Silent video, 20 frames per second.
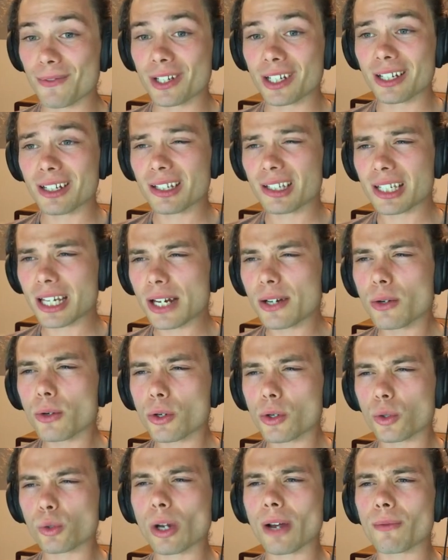to continue
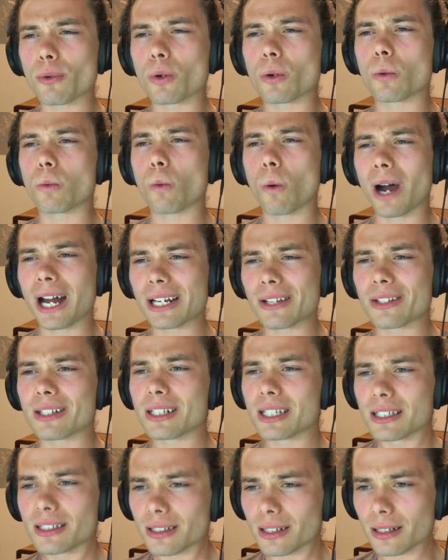to travel quite the
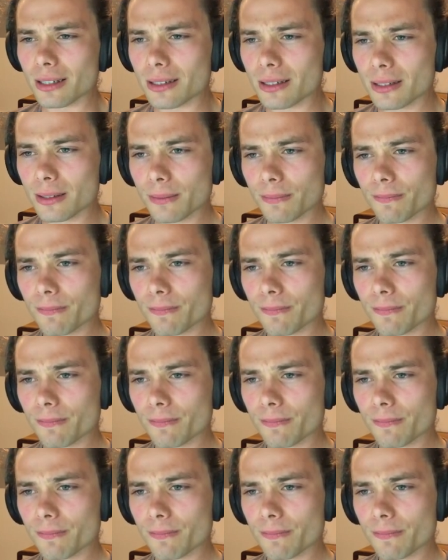distance.